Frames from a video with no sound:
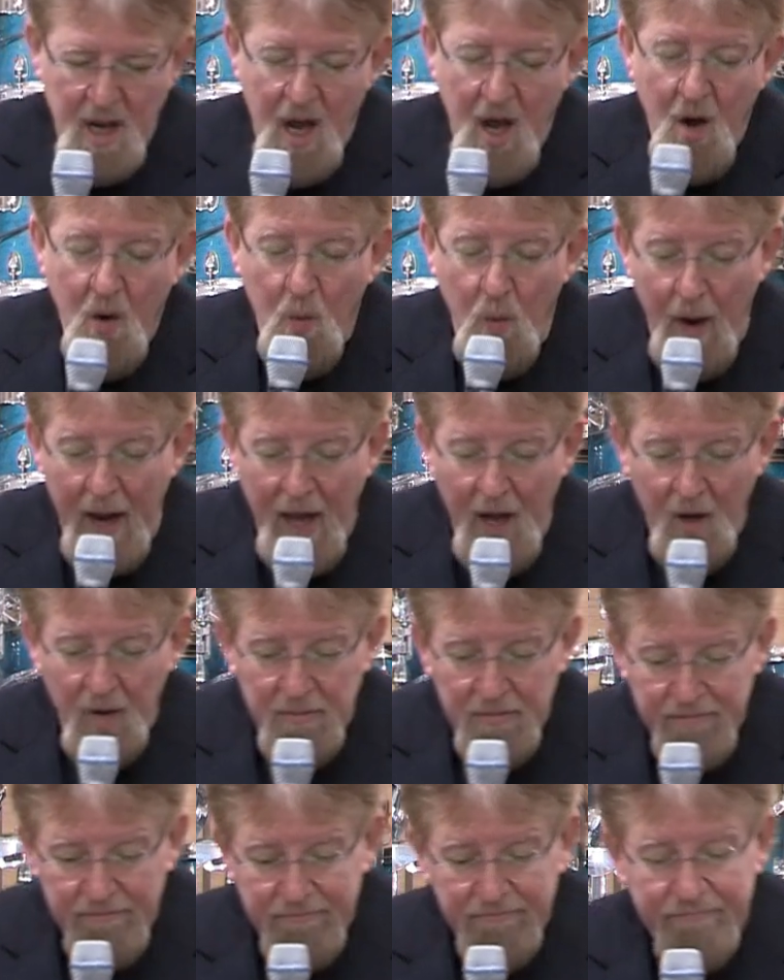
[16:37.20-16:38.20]
Well,
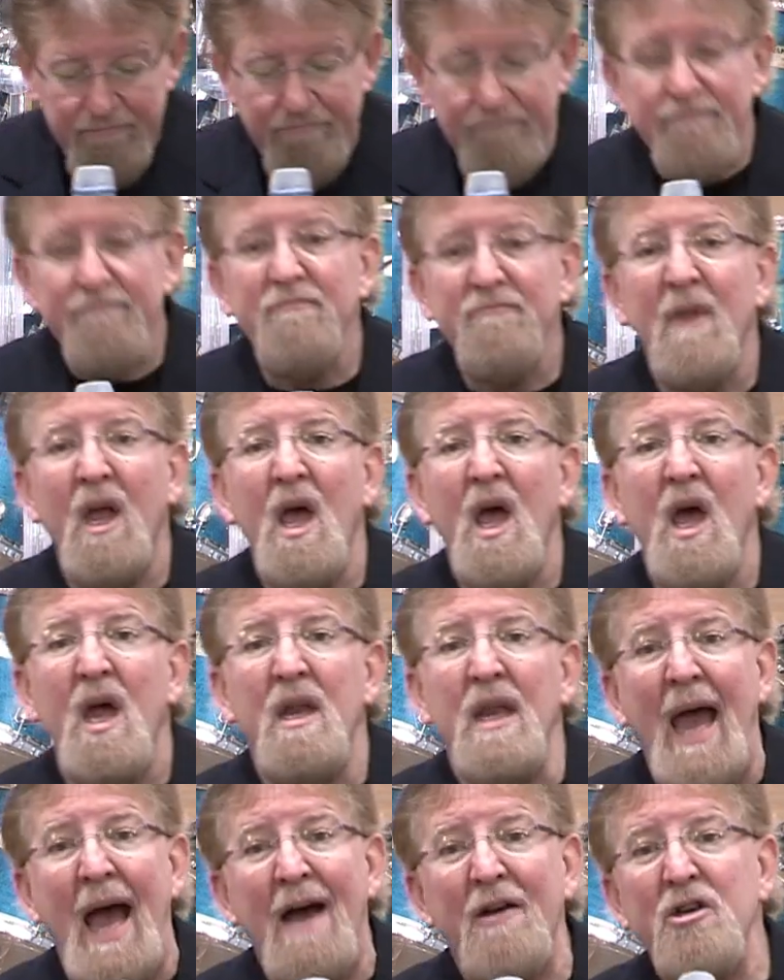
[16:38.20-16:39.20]

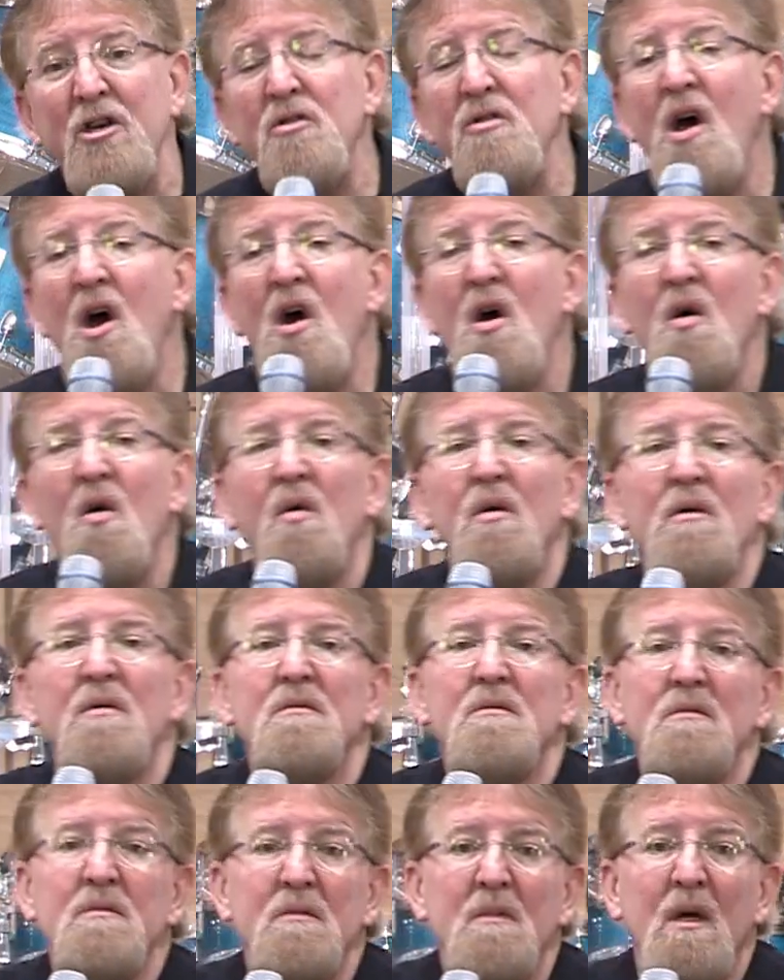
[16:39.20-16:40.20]
now you know.
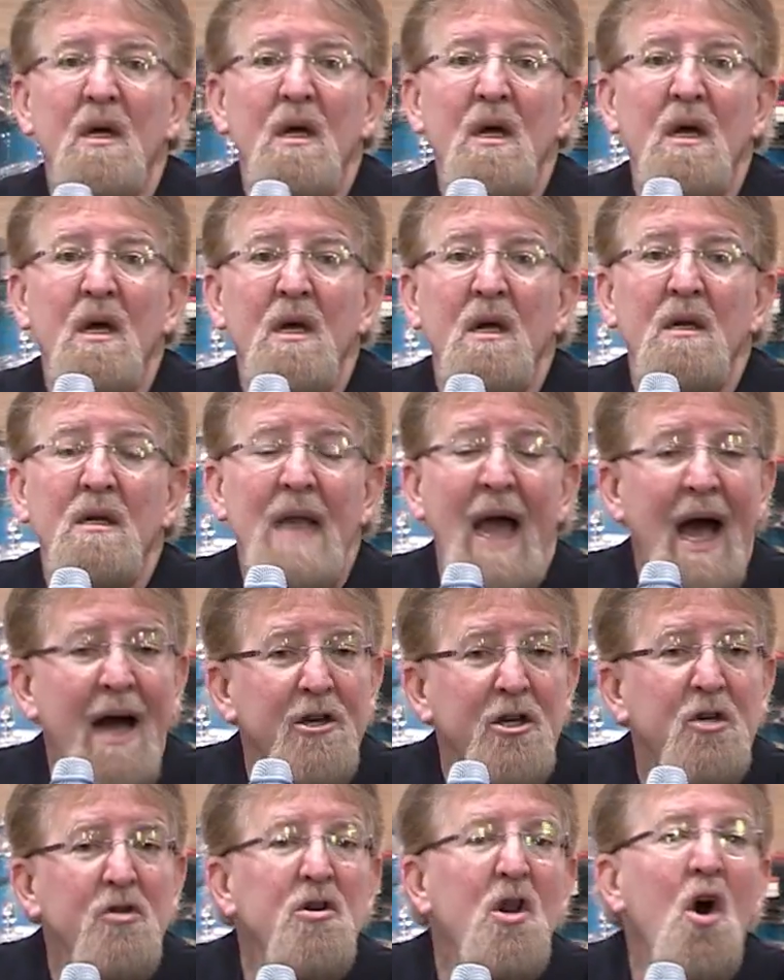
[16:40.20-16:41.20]
Now
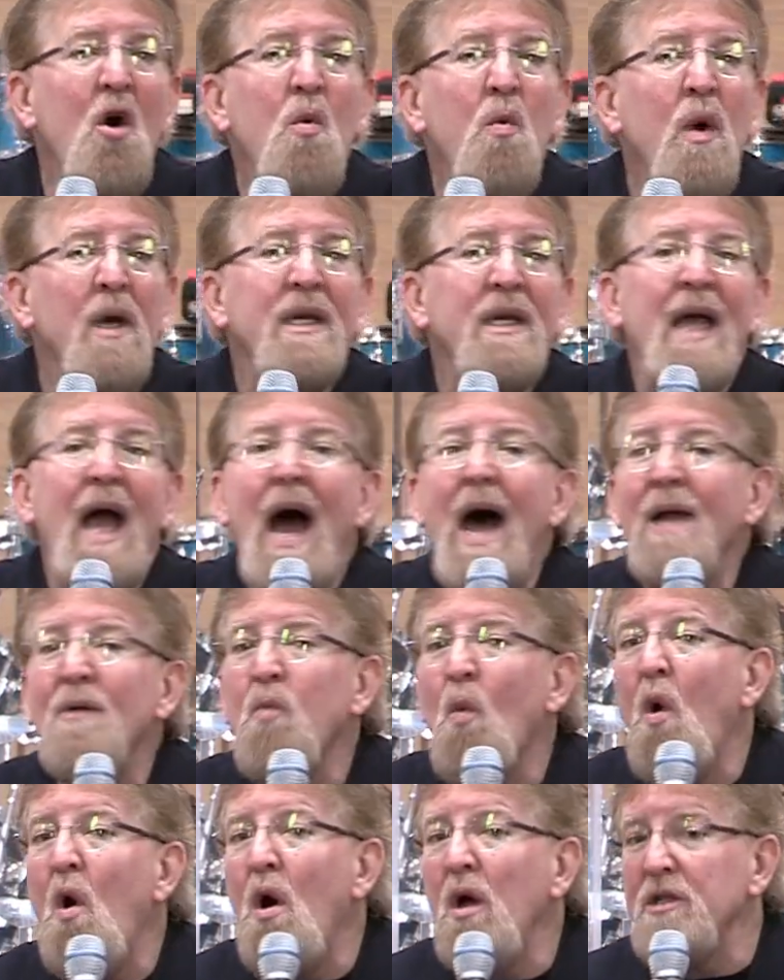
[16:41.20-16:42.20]
you know what God
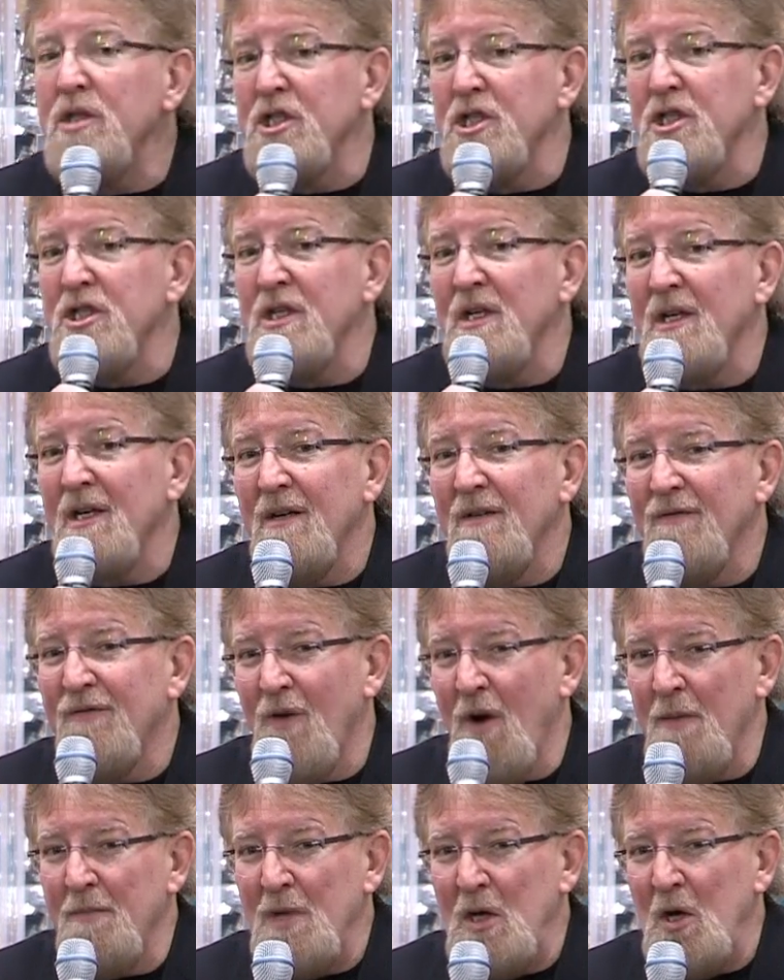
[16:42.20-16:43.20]
wants
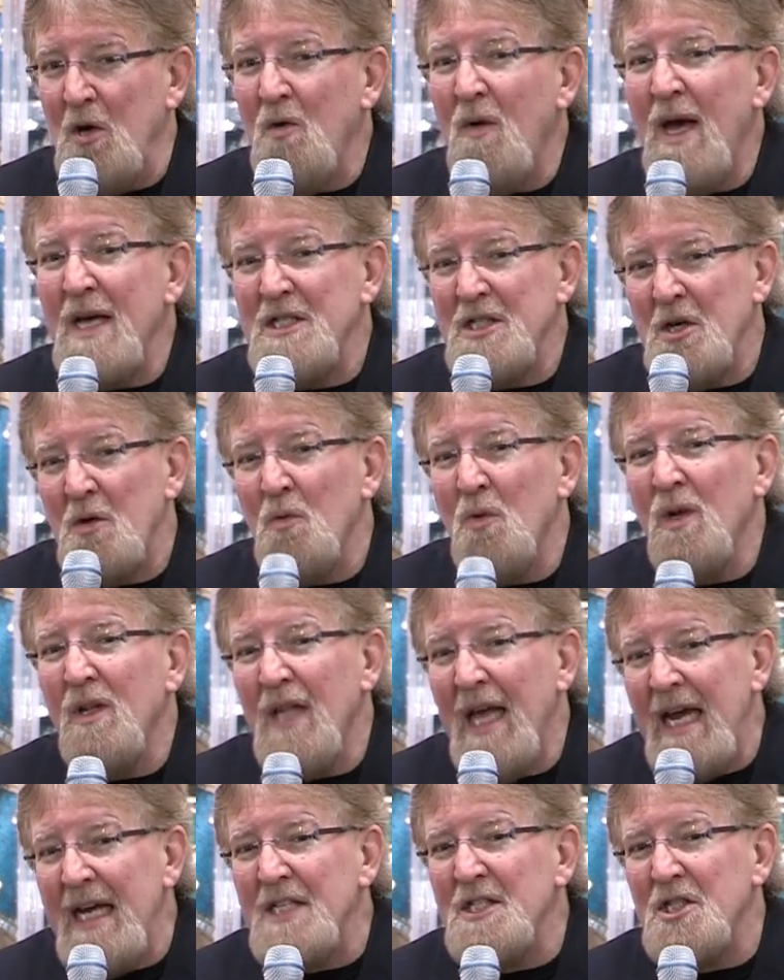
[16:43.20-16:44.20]
from you as it
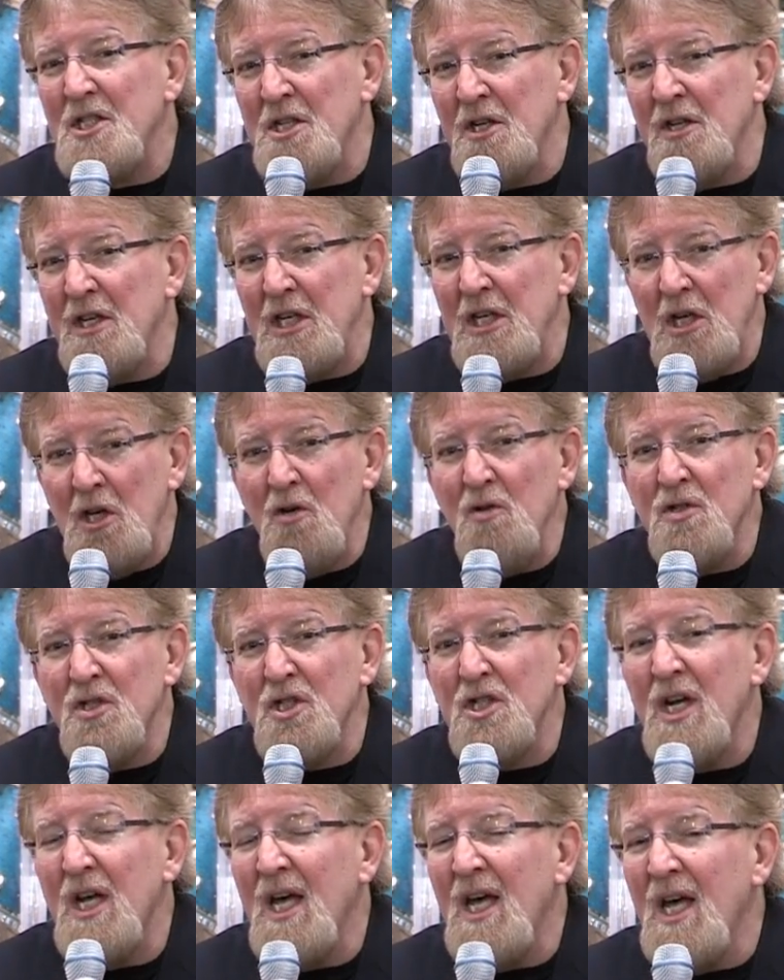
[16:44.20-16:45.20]
relates to the use
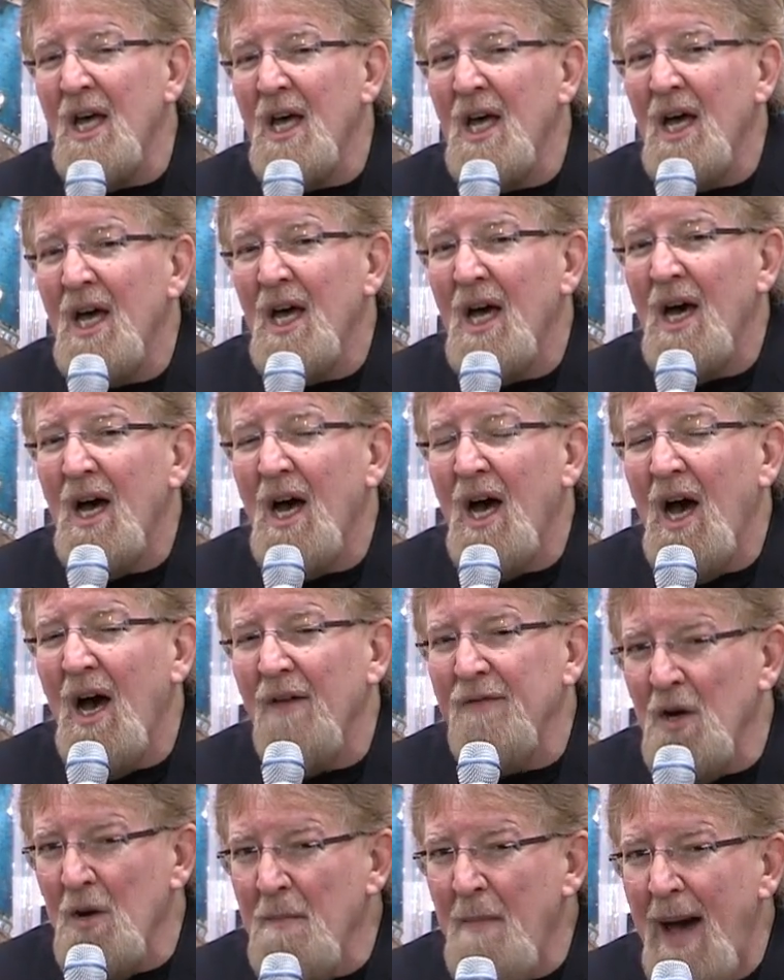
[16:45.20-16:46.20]
of
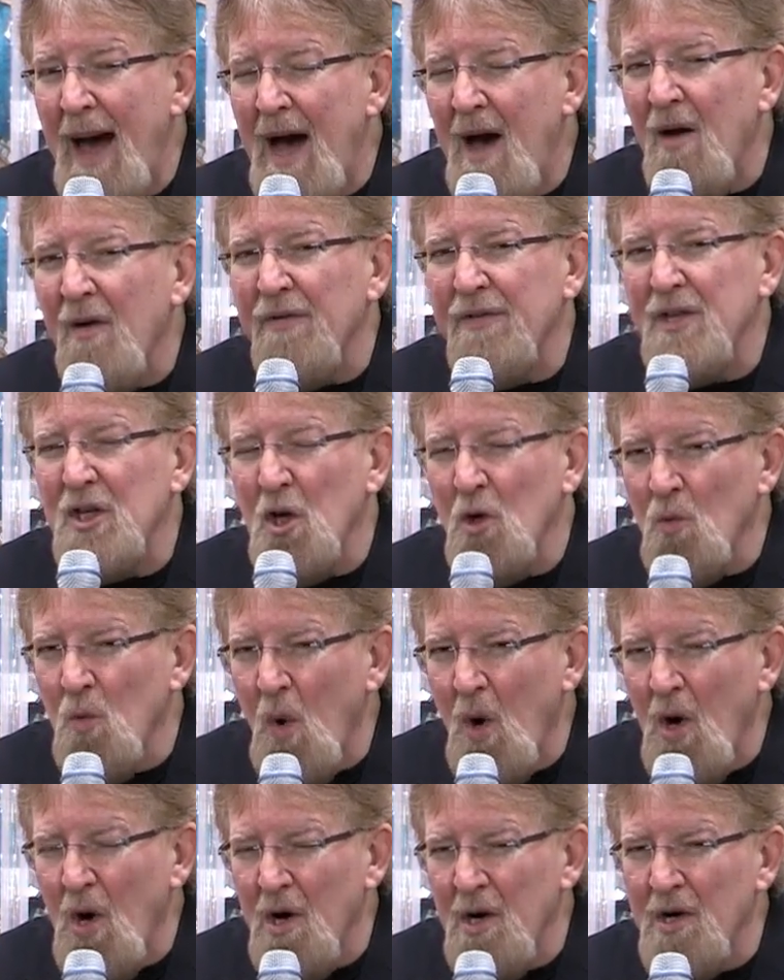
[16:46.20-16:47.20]
your mouth, your
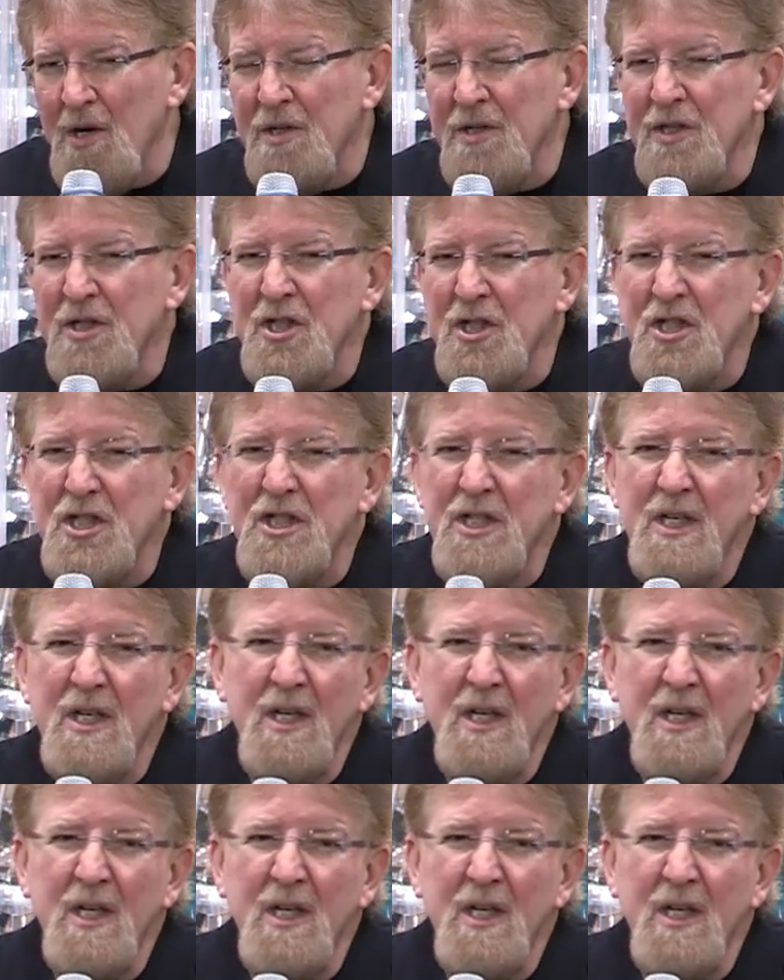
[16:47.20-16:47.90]
words.